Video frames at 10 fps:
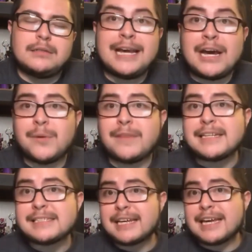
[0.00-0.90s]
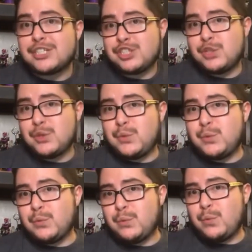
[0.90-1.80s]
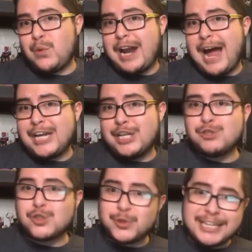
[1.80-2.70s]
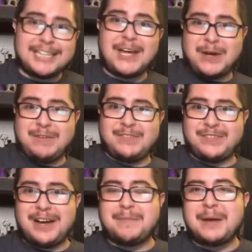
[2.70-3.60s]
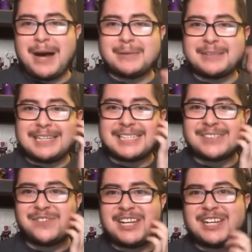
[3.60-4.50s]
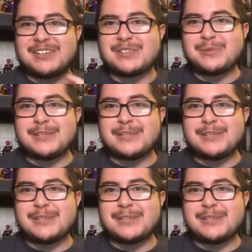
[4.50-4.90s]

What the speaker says: Now, let's get to what I usually love about these figures,